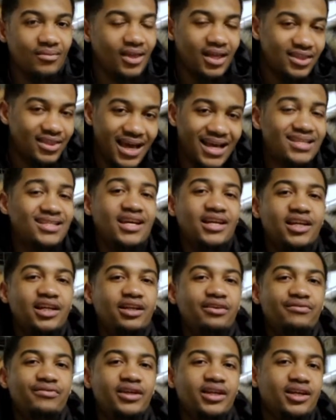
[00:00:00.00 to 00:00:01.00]
That's the end of
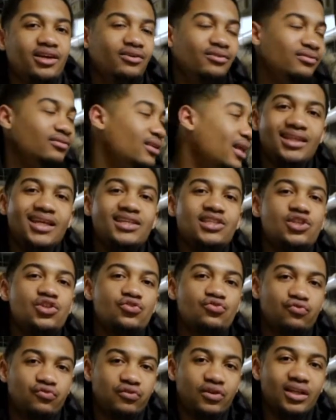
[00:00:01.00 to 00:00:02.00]
the video. This
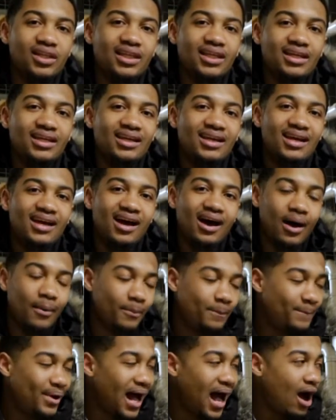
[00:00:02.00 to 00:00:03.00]
is really a
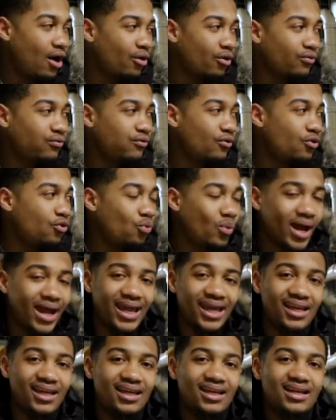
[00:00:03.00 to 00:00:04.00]
powerful
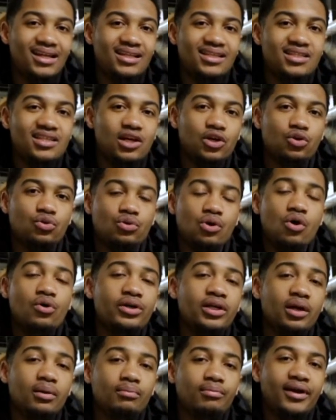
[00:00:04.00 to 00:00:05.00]
way to grow
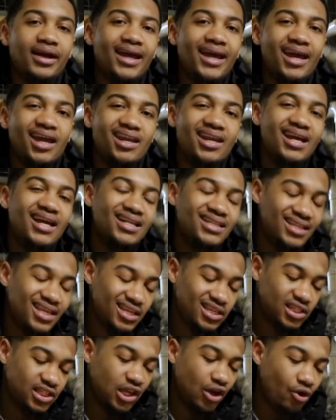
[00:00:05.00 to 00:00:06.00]
your brand, to
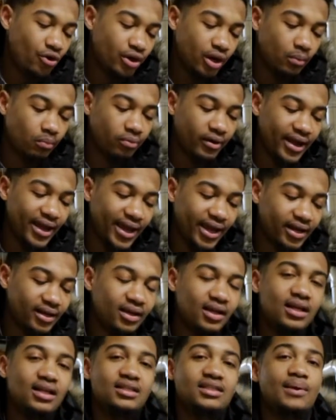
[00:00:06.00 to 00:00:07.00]
scale your brand,
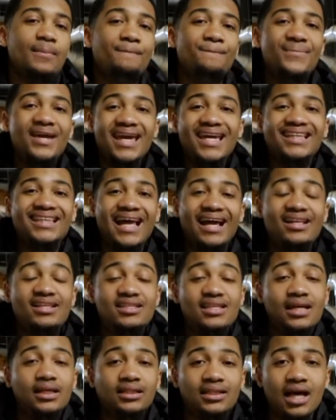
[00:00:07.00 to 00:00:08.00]
to make that
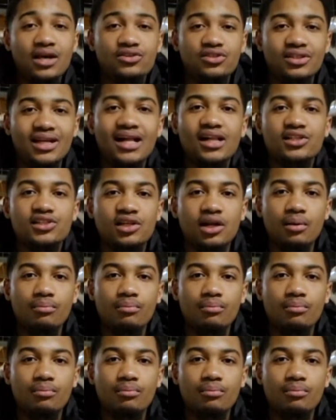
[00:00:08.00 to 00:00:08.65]
$10,000 in a